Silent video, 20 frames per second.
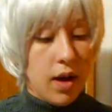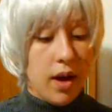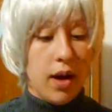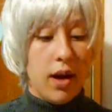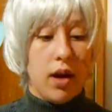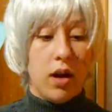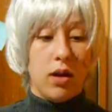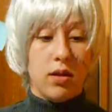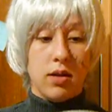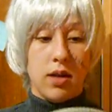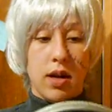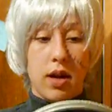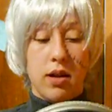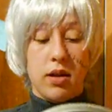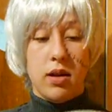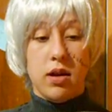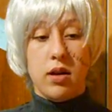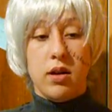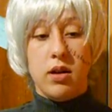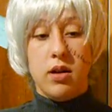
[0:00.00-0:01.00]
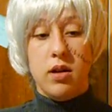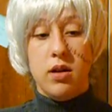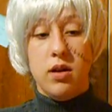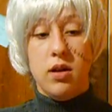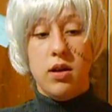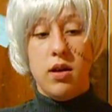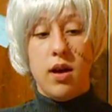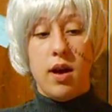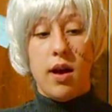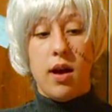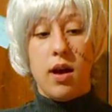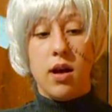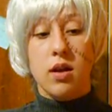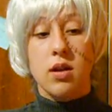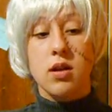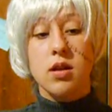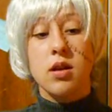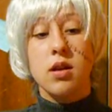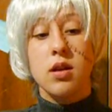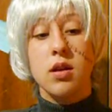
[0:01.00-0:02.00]
I held it on there
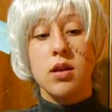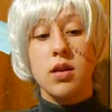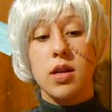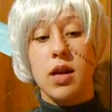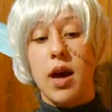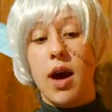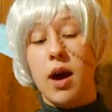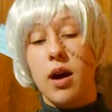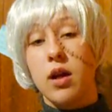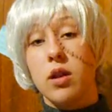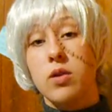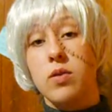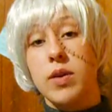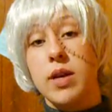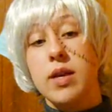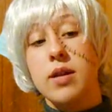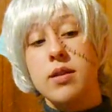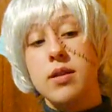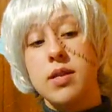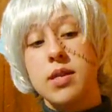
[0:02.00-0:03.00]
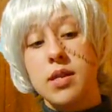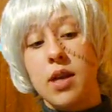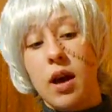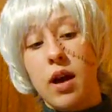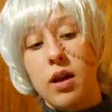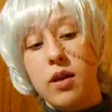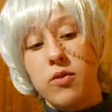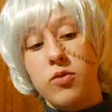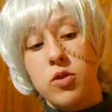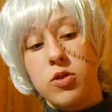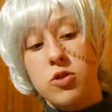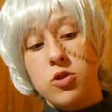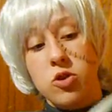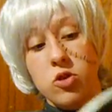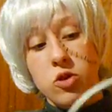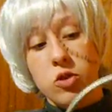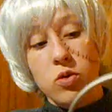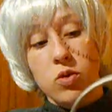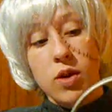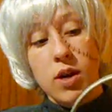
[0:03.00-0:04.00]
and did hot glue inside of the
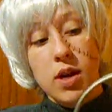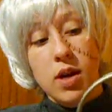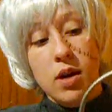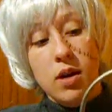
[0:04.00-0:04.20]
screw,